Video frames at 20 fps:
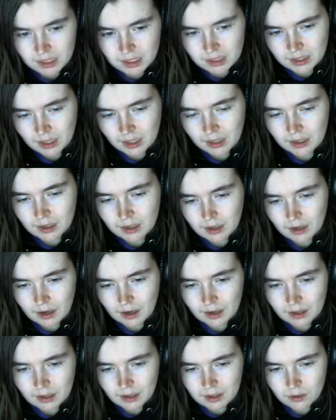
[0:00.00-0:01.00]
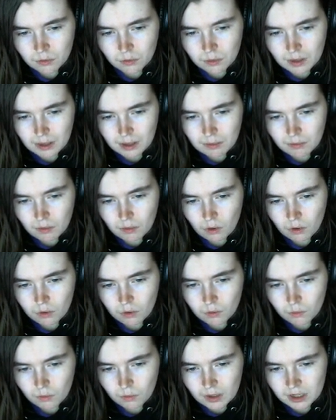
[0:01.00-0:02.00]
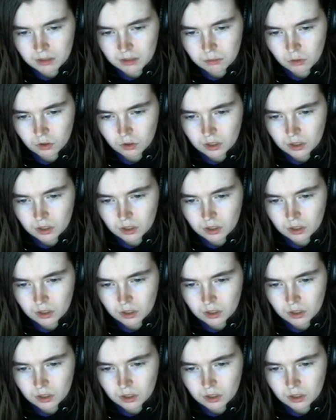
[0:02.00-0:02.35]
It's like I get to reach more